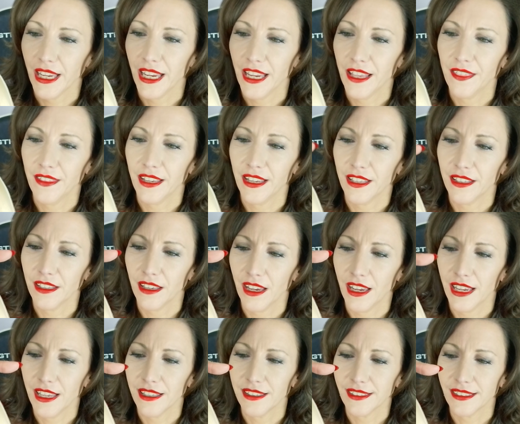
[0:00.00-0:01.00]
And then
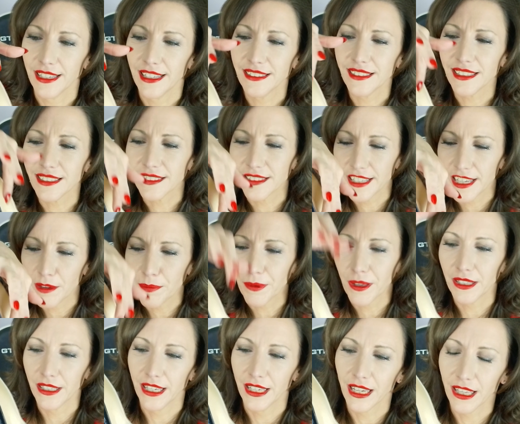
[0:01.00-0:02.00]
it's a
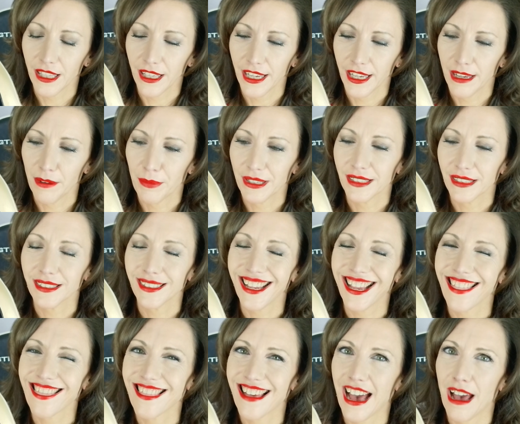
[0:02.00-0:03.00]
steep incline, but it's
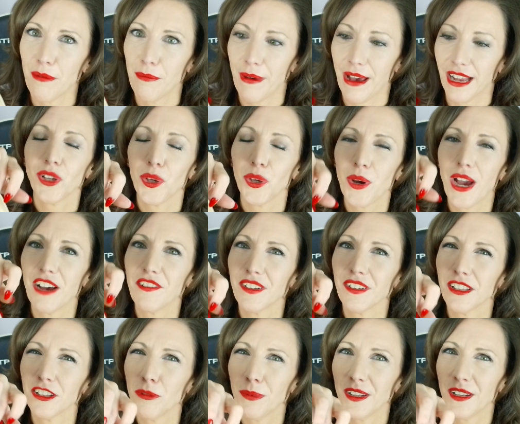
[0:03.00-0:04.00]
not that bad. You have a
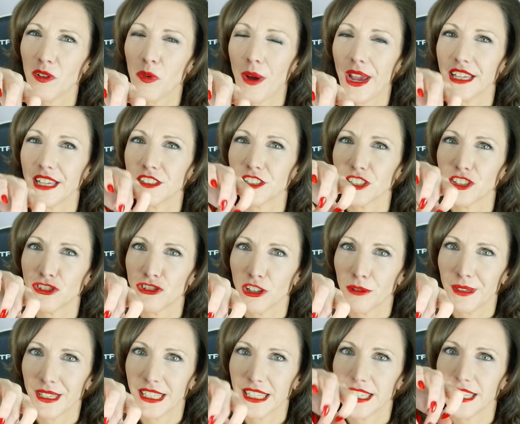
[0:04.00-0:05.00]
little bit of weight
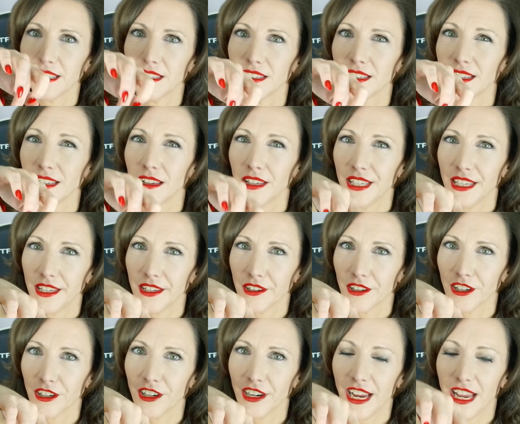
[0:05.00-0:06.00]
distributed
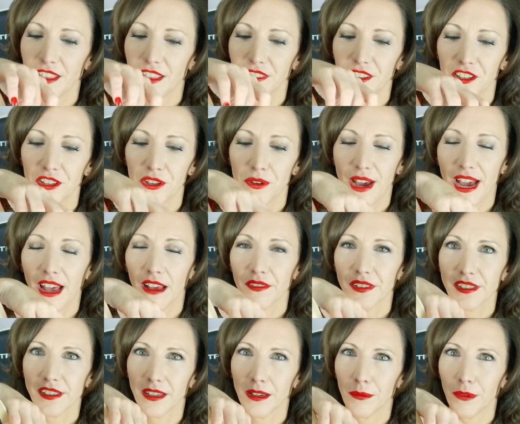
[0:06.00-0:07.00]
here, and then you have
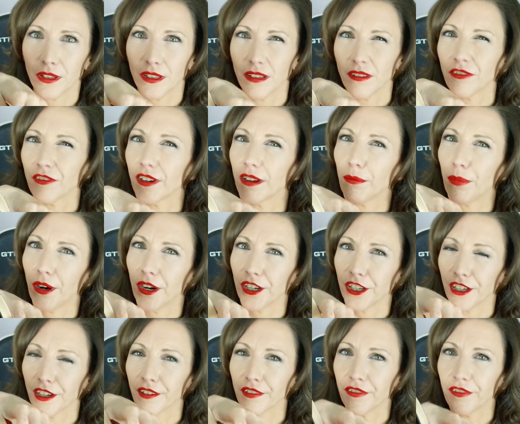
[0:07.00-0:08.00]
some on the front part
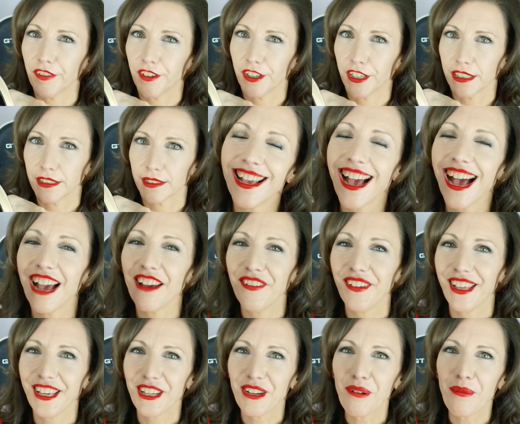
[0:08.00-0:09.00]
of your foot. I
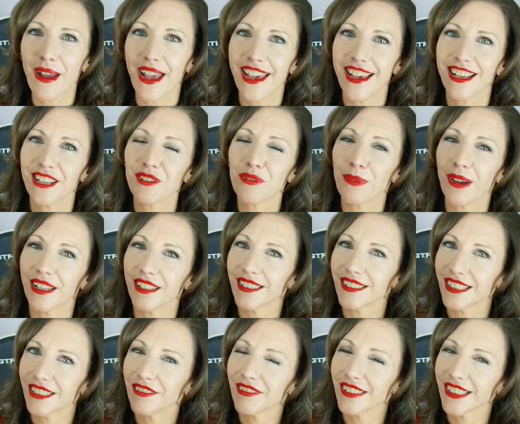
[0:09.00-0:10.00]
feel like your weight is
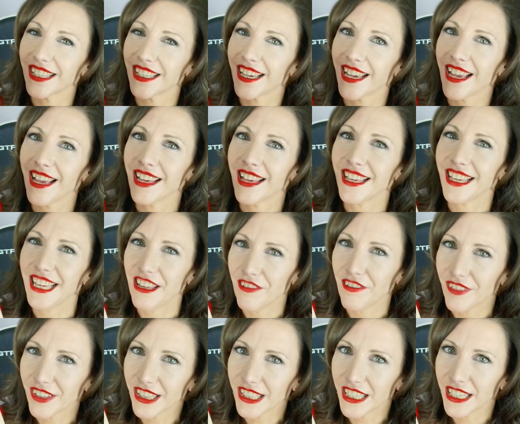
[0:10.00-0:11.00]
relatively
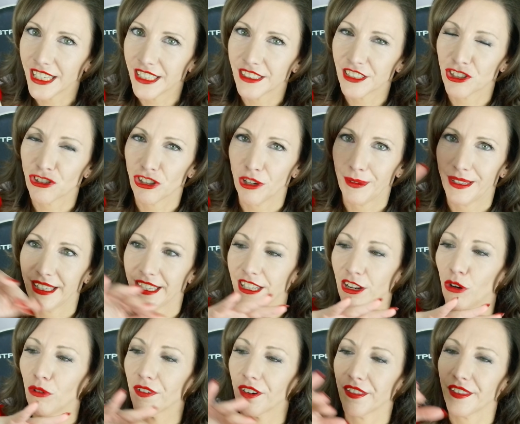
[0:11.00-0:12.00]
evenly distributed
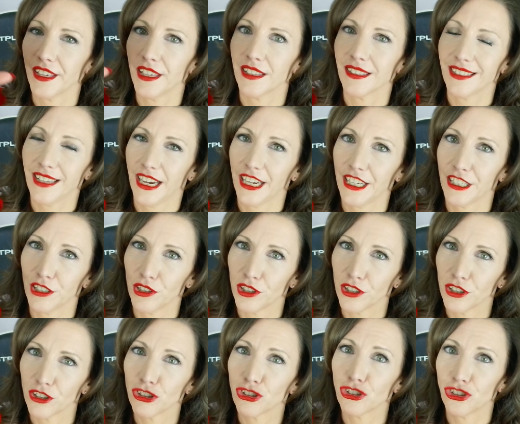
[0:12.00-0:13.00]
over the
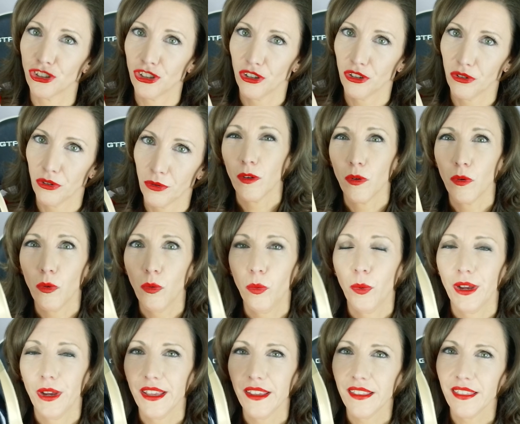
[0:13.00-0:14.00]
entire shoe.
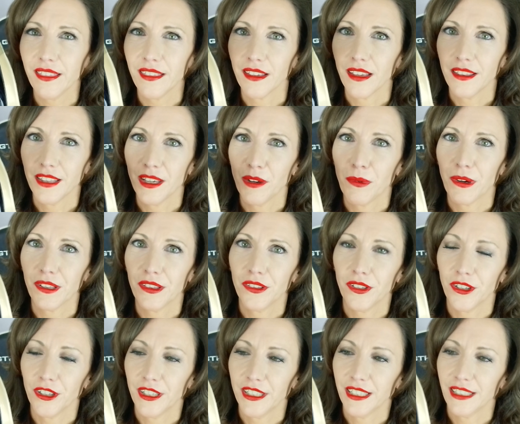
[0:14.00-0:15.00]
With the
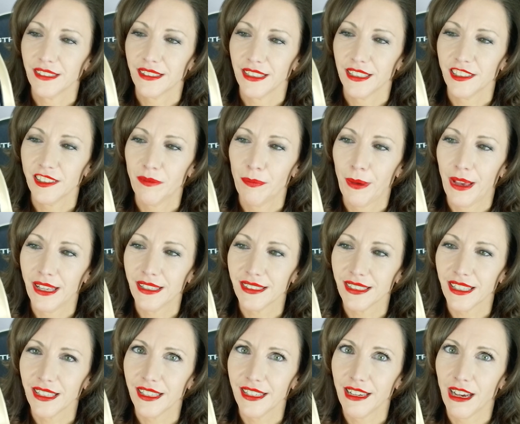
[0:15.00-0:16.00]
130s, it's
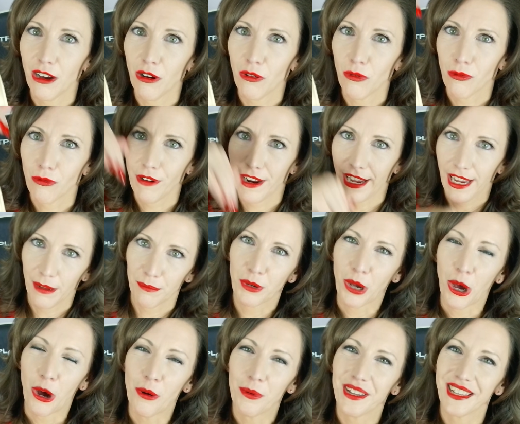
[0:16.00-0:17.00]
basically a ramp
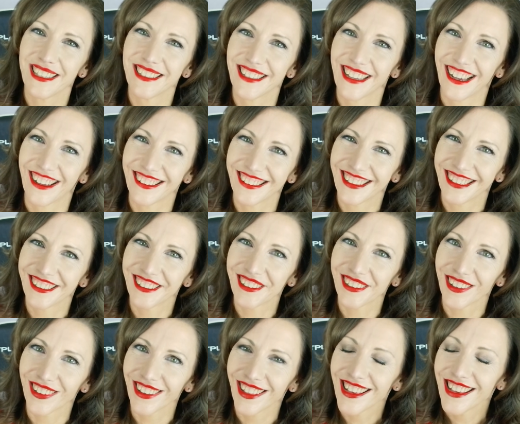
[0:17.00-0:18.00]
going
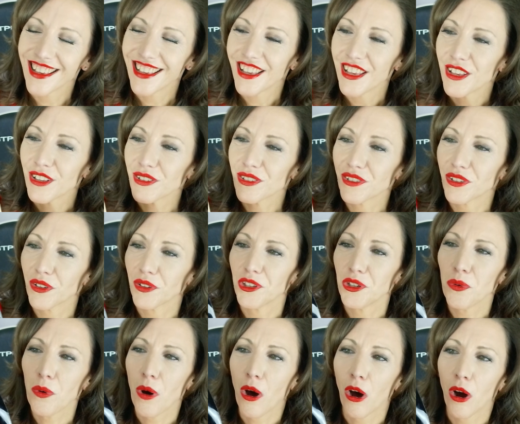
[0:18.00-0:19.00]
downhill, so
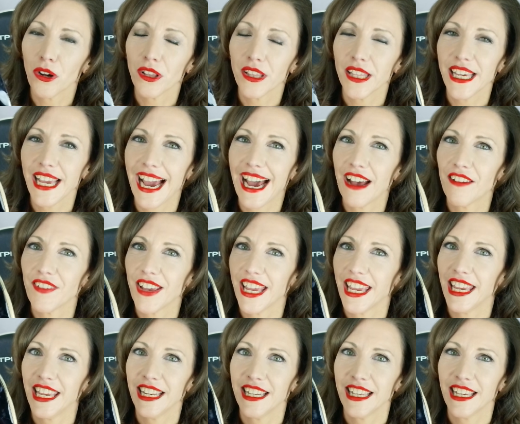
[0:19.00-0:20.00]
you hardly have
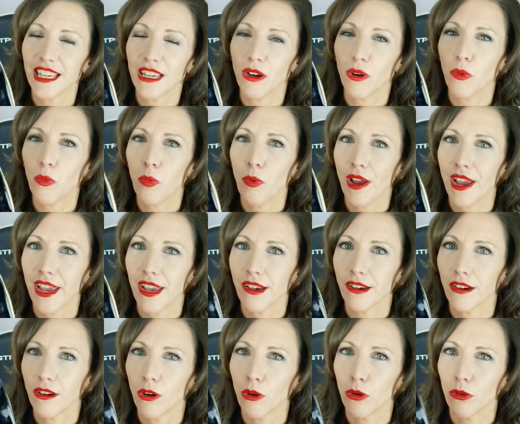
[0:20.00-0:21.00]
any
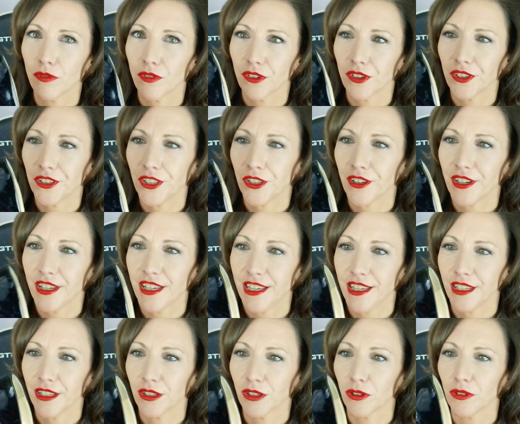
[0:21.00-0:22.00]
weight over your
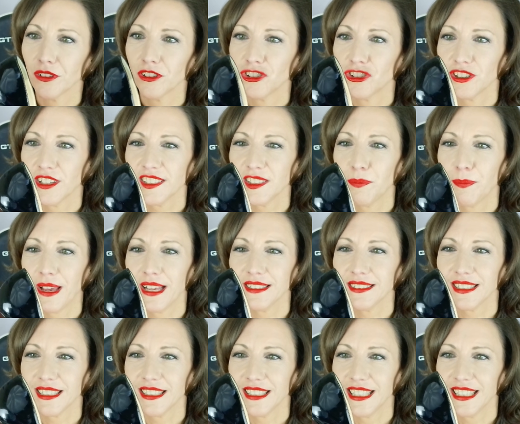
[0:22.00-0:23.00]
heel. Just
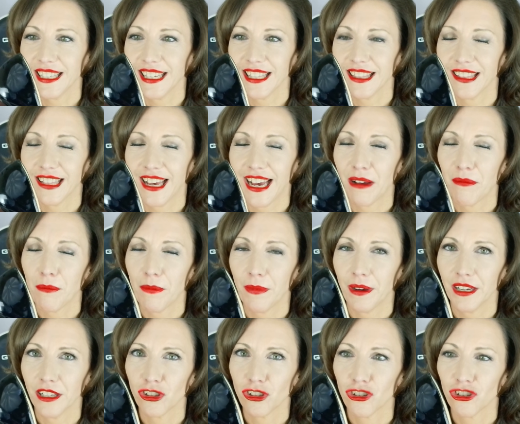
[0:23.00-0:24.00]
basically like that
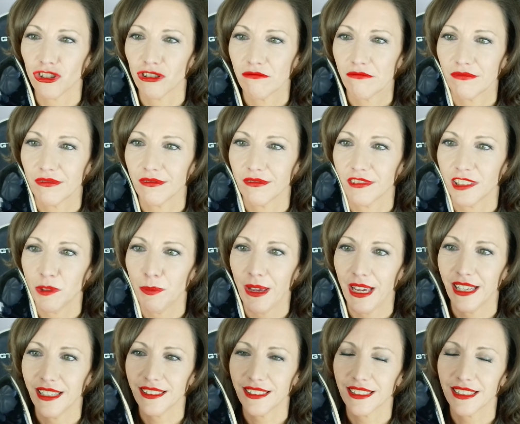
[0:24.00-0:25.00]
much
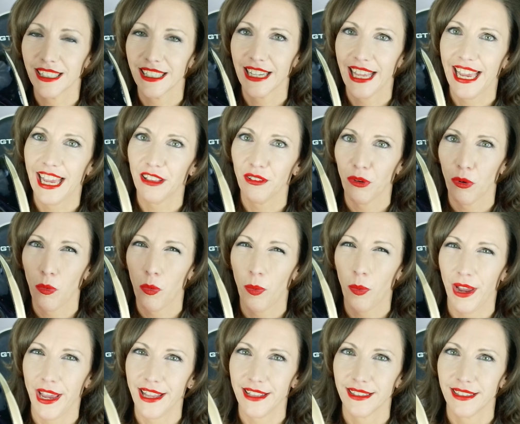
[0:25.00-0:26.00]
space can handle
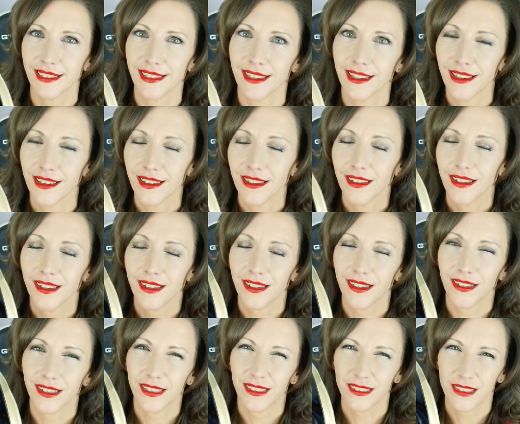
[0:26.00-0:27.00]
weight
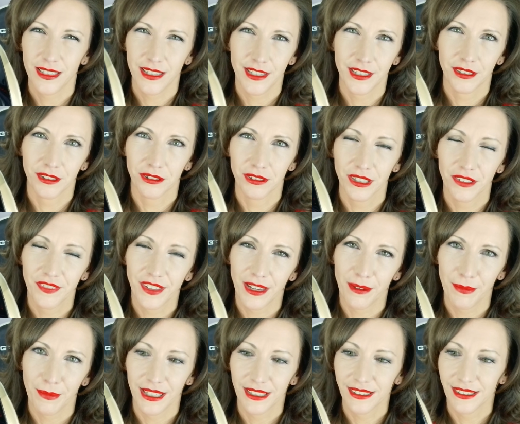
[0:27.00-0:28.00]
on the heel, if
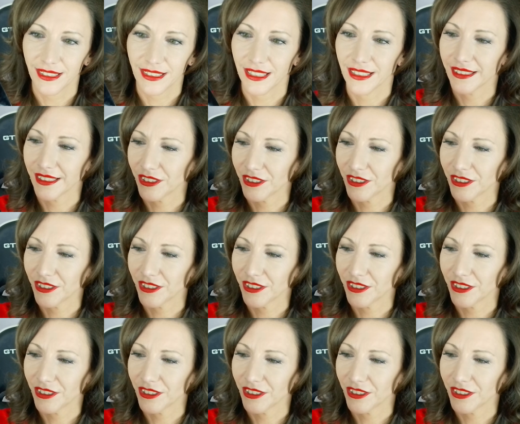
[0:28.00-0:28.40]
that makes sense.